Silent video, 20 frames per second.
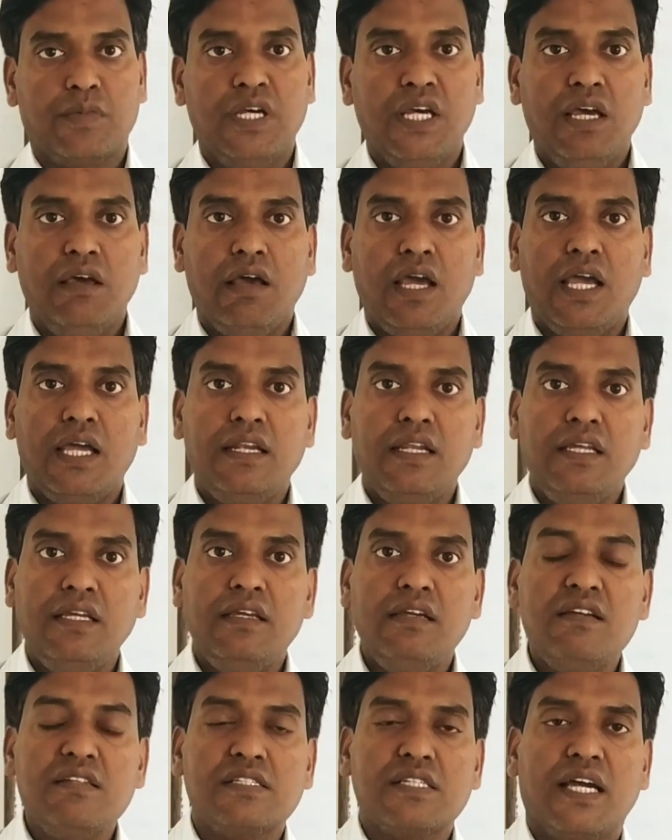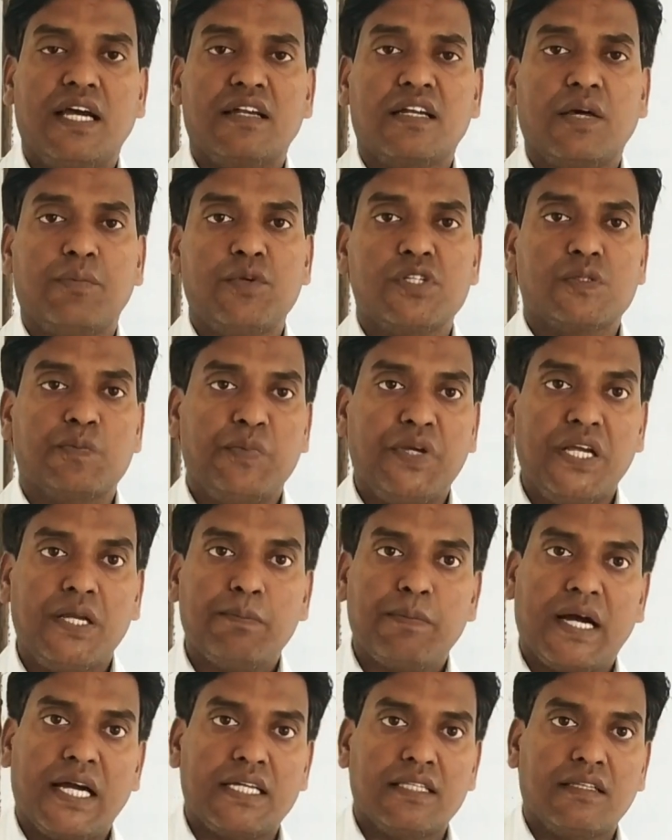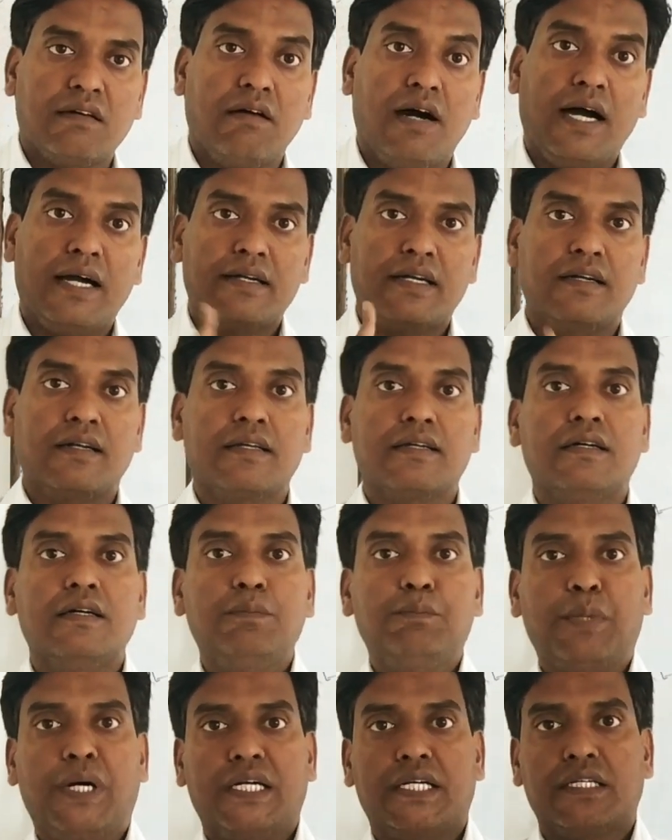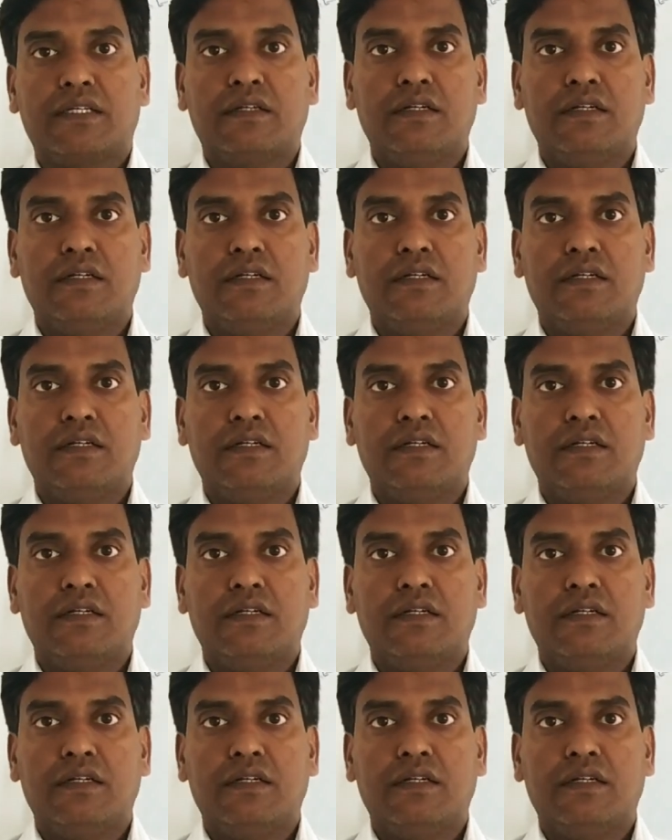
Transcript: and each atom is made by the identical particle,